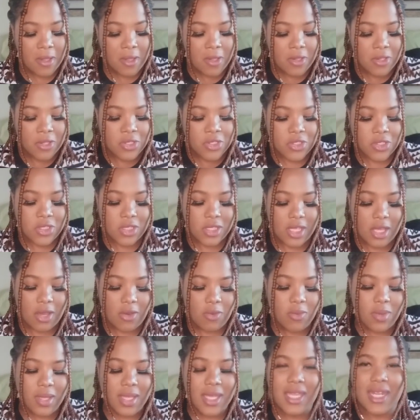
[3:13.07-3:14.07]
so that
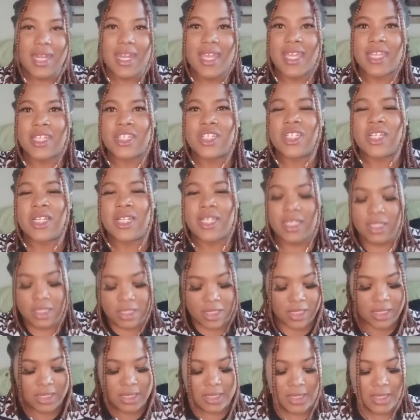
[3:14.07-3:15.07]
we can actually
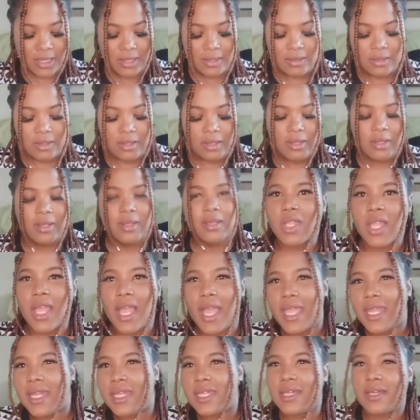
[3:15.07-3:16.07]
just
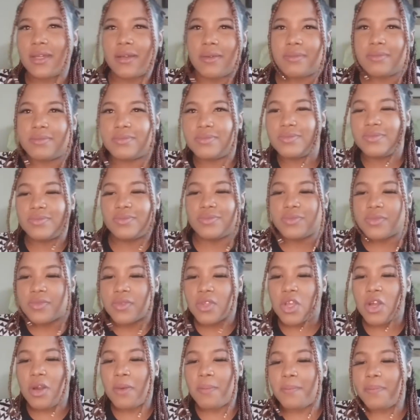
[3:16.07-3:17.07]
kind of
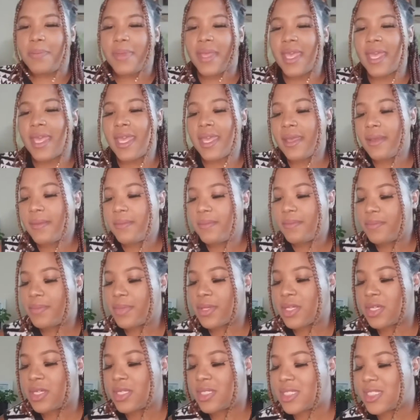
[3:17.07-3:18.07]
compare,
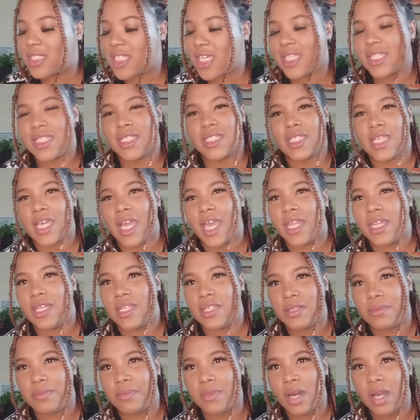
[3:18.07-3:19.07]
because that's kind of the
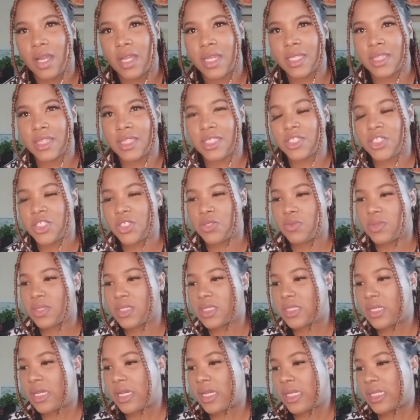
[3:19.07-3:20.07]
market that she was
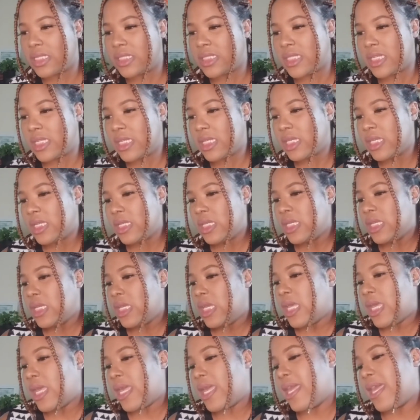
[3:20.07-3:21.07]
targeting.
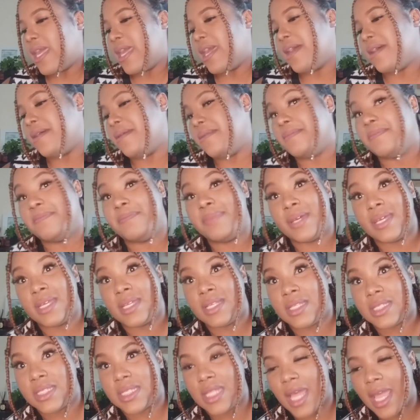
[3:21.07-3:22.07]

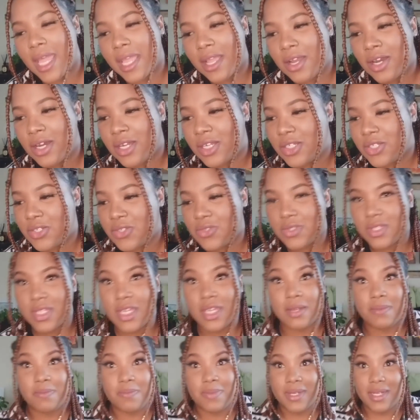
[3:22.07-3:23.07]
But I can't do
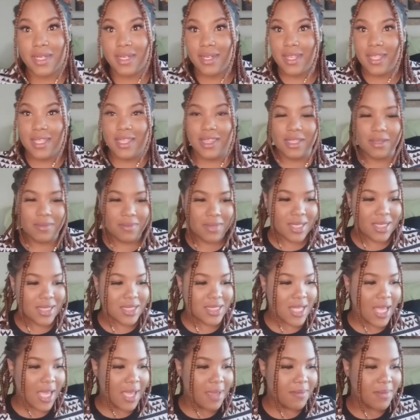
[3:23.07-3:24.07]
that. But in the
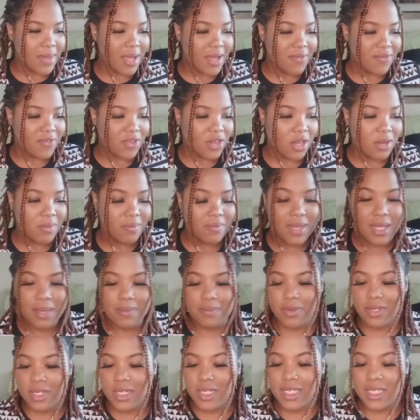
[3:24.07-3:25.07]
meantime, I've got my
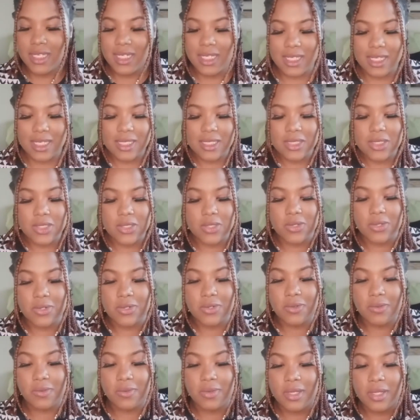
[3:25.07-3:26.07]
Bernini.
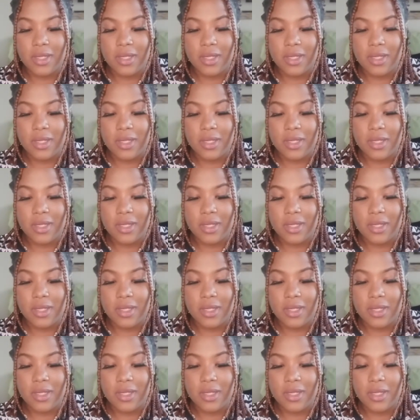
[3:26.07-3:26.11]
So